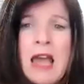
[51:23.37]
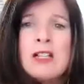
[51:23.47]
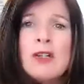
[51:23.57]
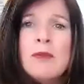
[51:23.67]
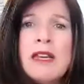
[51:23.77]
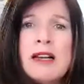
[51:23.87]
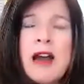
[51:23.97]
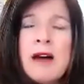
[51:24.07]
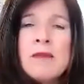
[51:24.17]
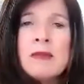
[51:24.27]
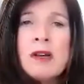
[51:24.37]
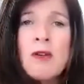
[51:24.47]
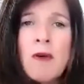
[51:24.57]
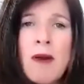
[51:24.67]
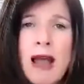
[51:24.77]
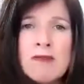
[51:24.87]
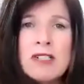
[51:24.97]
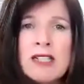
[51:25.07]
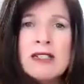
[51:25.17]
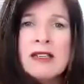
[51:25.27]

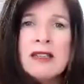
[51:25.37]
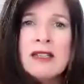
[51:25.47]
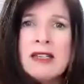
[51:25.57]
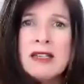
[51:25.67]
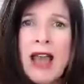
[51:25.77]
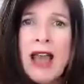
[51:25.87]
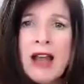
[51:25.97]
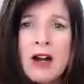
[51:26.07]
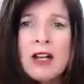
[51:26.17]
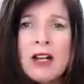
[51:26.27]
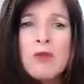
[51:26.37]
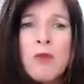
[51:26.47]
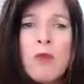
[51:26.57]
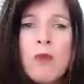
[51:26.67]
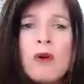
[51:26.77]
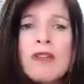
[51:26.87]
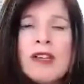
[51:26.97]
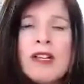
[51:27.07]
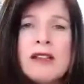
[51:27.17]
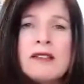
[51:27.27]
in the inherent
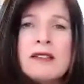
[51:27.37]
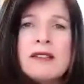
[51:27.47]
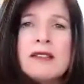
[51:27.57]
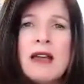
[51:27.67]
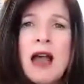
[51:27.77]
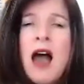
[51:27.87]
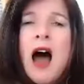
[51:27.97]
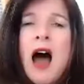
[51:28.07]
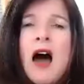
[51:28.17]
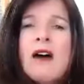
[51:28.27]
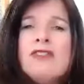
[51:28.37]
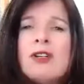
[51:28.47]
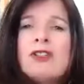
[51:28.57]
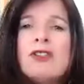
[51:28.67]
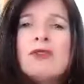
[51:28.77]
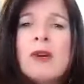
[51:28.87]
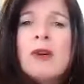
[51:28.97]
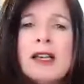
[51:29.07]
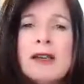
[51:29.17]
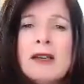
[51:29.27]
worthiness of your
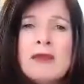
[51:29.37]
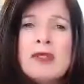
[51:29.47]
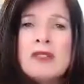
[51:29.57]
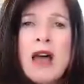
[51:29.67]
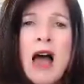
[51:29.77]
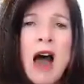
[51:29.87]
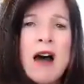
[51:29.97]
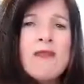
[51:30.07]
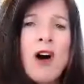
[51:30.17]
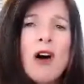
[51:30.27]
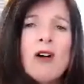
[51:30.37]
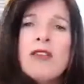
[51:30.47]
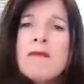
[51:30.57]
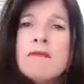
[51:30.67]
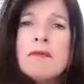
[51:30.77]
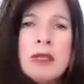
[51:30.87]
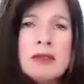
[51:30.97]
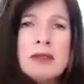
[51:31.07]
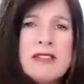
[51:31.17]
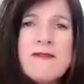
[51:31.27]
dreams, of all the
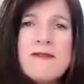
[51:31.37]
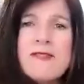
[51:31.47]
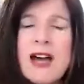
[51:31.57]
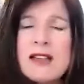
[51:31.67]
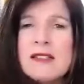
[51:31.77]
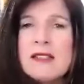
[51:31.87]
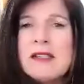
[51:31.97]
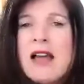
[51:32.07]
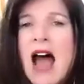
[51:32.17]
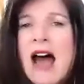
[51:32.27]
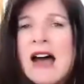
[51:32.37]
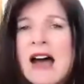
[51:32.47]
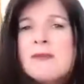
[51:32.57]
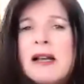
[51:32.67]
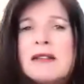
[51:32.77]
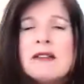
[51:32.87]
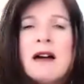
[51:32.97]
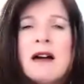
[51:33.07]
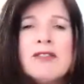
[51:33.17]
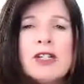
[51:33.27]
multifaceted aspects
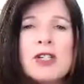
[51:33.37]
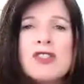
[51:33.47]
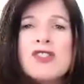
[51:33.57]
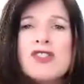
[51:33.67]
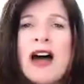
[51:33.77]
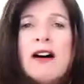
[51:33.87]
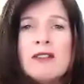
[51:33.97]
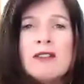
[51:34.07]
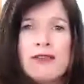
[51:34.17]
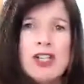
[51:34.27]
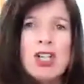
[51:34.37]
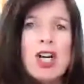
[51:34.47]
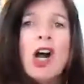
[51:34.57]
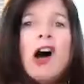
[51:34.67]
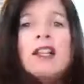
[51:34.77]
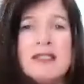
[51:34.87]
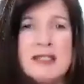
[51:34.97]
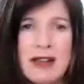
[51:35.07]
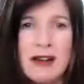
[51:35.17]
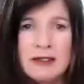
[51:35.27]
of yourself, your God
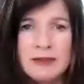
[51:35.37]
self.